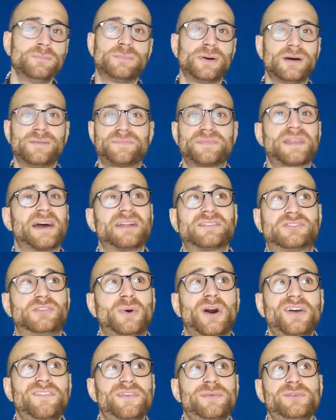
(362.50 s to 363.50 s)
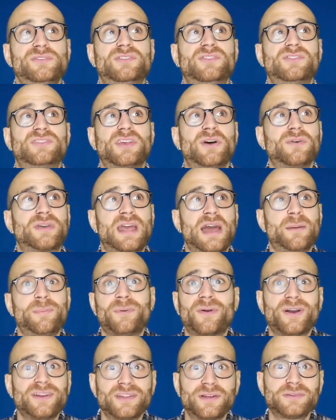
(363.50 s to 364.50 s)
But uh, do I think we should sell
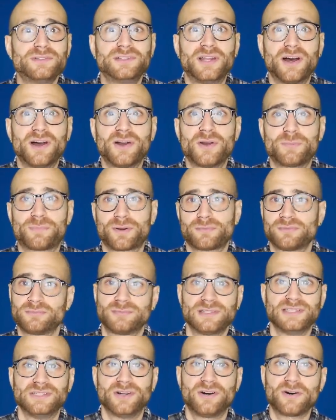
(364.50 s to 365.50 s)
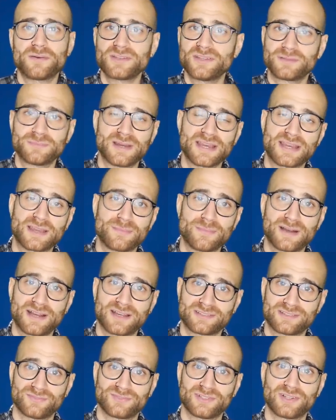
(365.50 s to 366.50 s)
Kepa? I don't know. Probably not. You'd make a
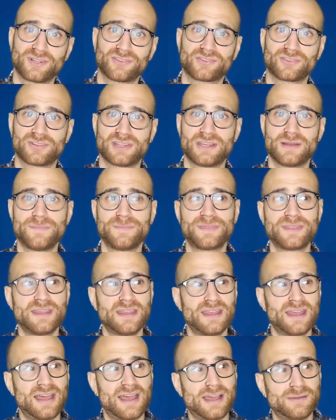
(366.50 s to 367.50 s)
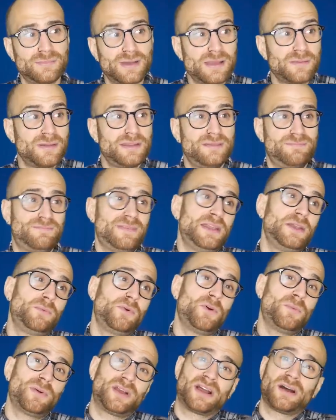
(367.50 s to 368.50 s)
massive loss on him. And maybe he
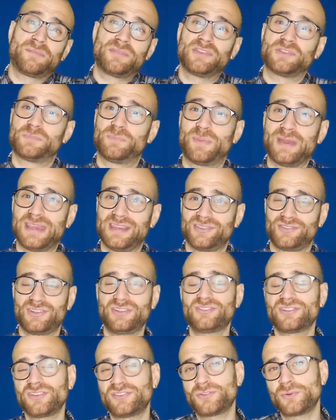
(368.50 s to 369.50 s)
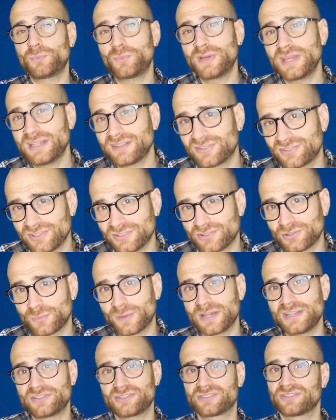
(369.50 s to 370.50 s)
will become this beast. It's such a weird
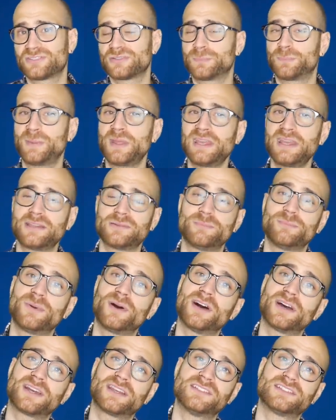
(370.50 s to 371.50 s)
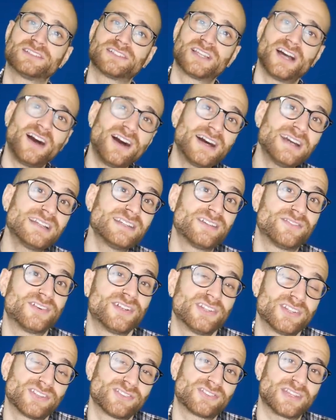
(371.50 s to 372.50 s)
situation to be in, but I can kind of
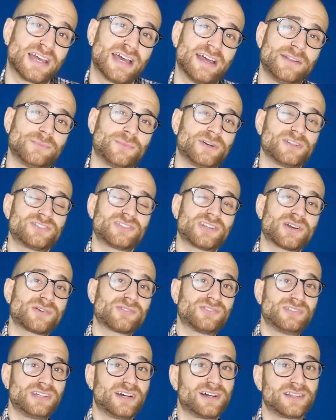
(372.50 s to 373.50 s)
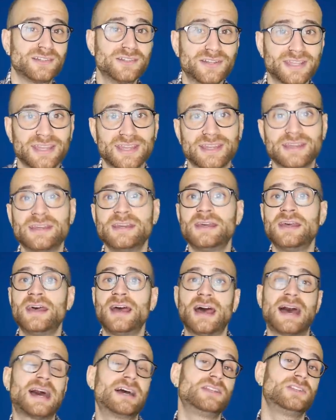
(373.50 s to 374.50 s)
understand why Chelsea are looking
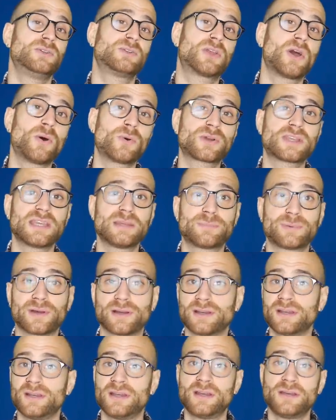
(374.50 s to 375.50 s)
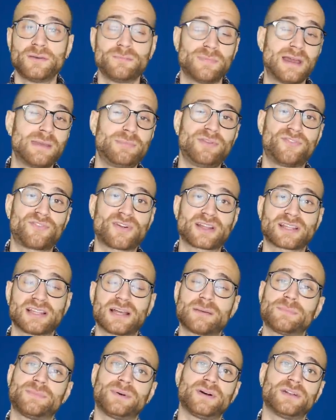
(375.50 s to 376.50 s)
at a new goalkeeper. Maybe Frank
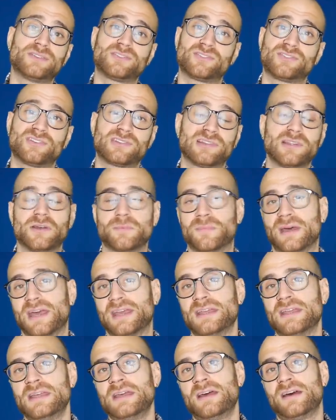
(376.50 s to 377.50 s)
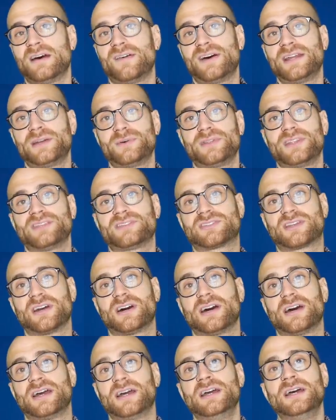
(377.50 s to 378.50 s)
Lampard just says, look, mate, I've had it with this
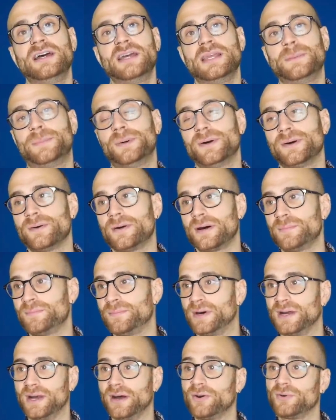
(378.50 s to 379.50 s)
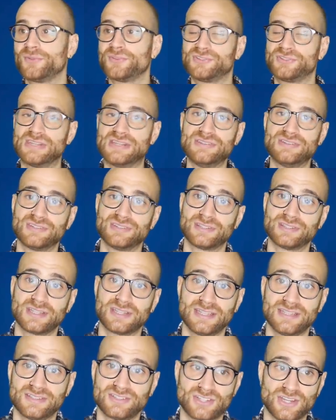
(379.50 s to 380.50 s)
guy. He put my whole season
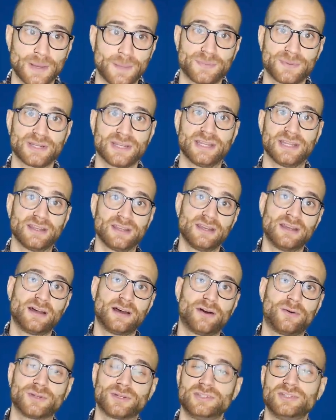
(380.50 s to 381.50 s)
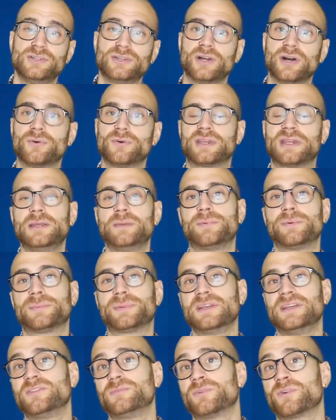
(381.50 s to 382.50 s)
in jeopardy. I want a new goalkeeper,
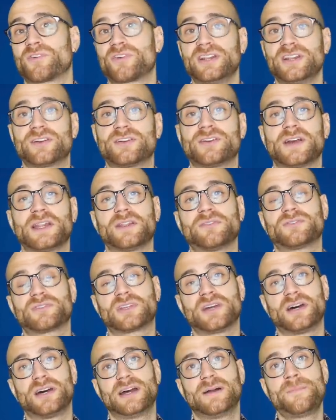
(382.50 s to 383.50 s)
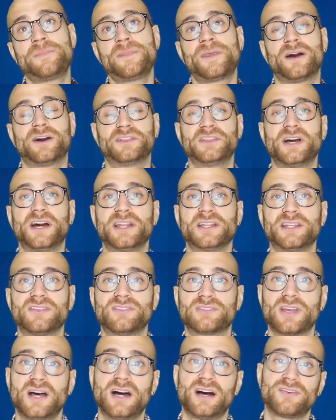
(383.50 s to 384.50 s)
please, Marina Granovskaya.
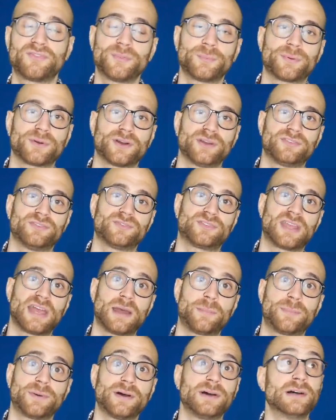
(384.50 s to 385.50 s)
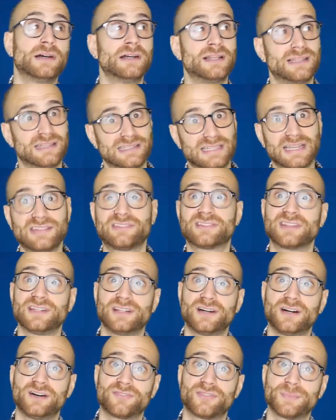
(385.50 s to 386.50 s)
Onana's half the price of Kepa, less than
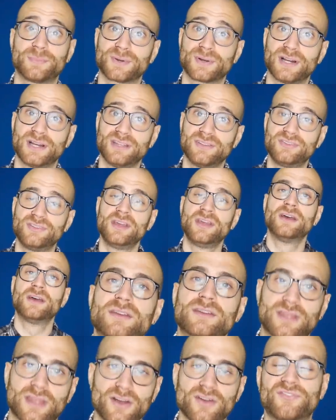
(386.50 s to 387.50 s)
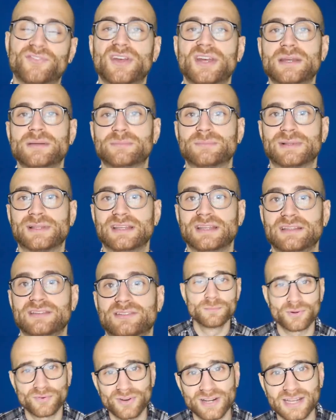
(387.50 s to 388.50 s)
half the price. Go for him,
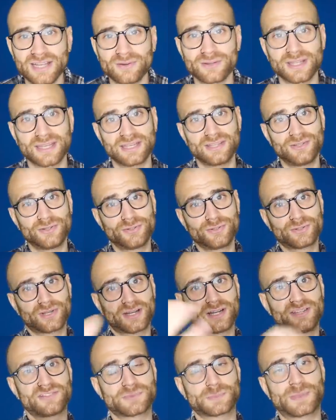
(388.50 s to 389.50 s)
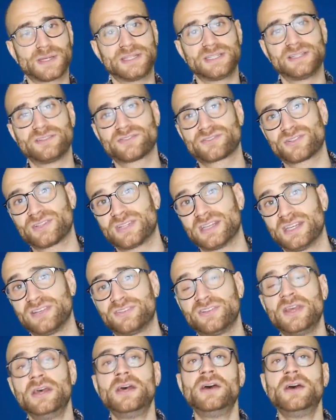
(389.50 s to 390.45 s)
please. But really want to get your guys' opinions on this.